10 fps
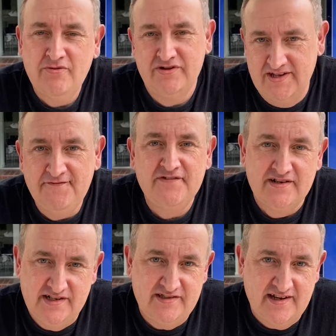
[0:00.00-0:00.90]
were
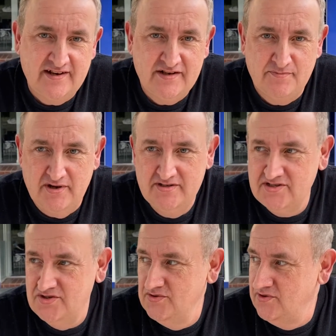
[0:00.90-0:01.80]
definitely down
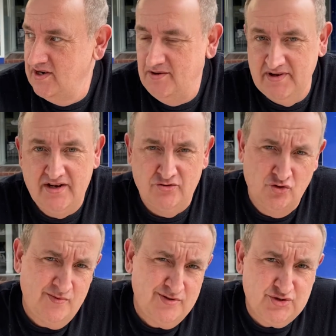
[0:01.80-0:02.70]
opposed to our
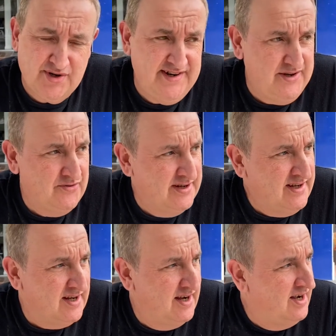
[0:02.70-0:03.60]
normal trading
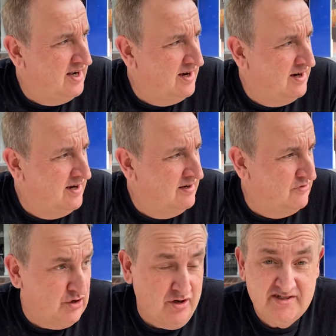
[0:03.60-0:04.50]
week.
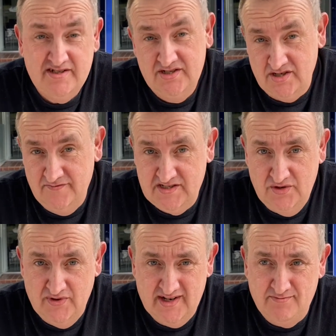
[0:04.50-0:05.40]
The costings obviously went up